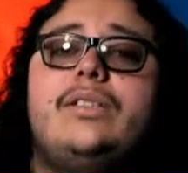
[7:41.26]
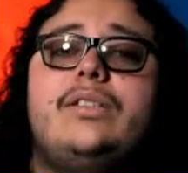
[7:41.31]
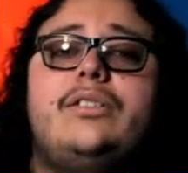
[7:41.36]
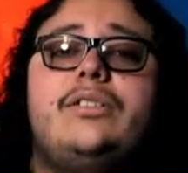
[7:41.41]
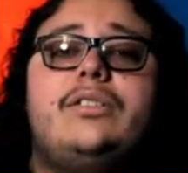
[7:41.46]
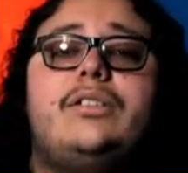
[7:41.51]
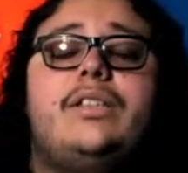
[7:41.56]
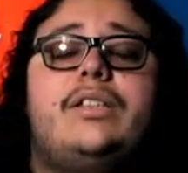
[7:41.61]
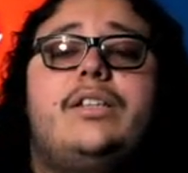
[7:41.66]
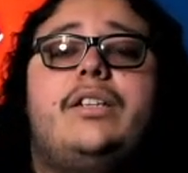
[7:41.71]

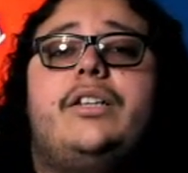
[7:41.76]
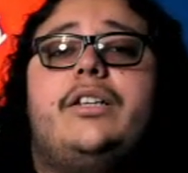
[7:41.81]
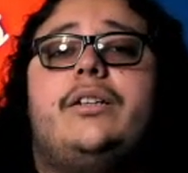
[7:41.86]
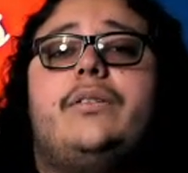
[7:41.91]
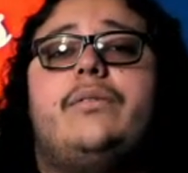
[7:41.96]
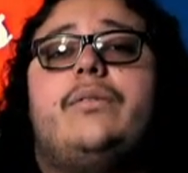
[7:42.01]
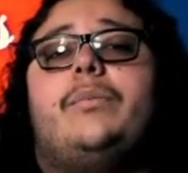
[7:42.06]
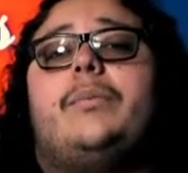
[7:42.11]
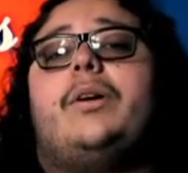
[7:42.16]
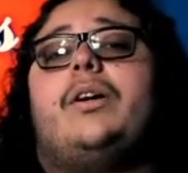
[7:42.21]
interested in hearing
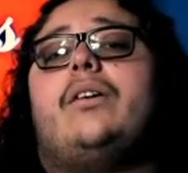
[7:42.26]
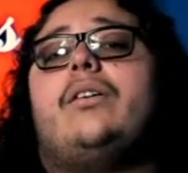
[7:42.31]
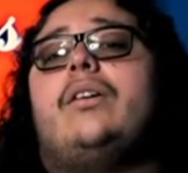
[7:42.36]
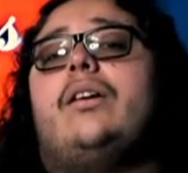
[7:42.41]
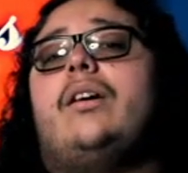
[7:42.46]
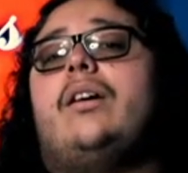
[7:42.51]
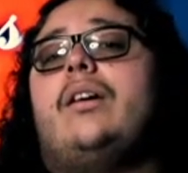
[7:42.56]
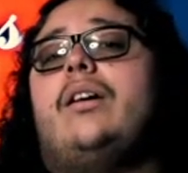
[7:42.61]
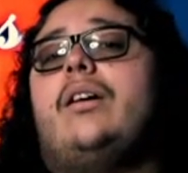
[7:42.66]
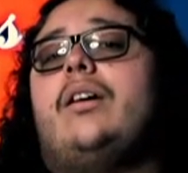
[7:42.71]
from y'all.
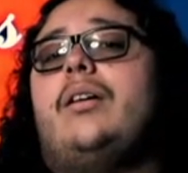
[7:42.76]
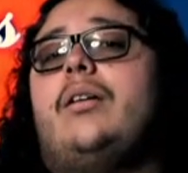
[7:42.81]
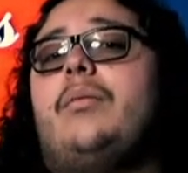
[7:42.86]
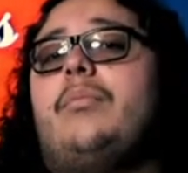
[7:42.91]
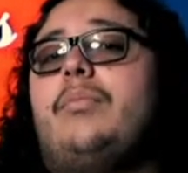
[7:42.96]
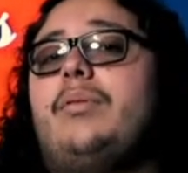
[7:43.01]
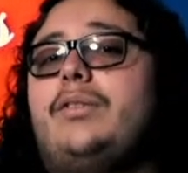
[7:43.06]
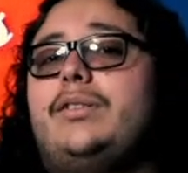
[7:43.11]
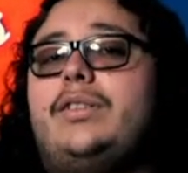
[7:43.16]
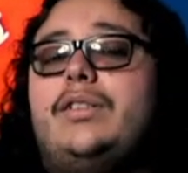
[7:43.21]

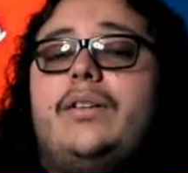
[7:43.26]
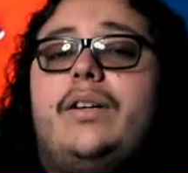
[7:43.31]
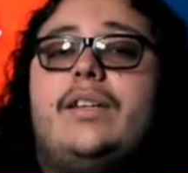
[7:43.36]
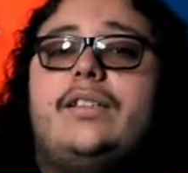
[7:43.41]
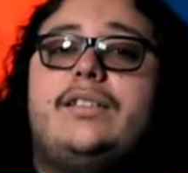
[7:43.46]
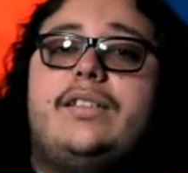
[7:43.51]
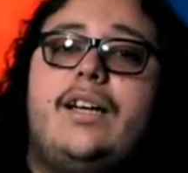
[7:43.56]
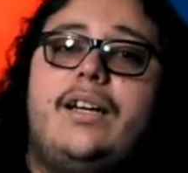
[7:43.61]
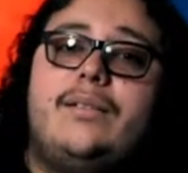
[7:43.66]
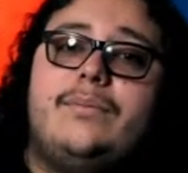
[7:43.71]
But until
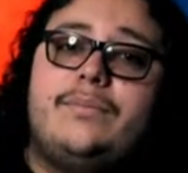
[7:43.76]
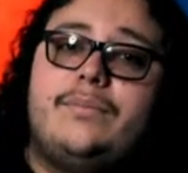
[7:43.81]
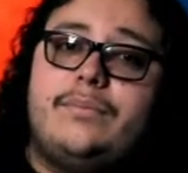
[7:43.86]
next time,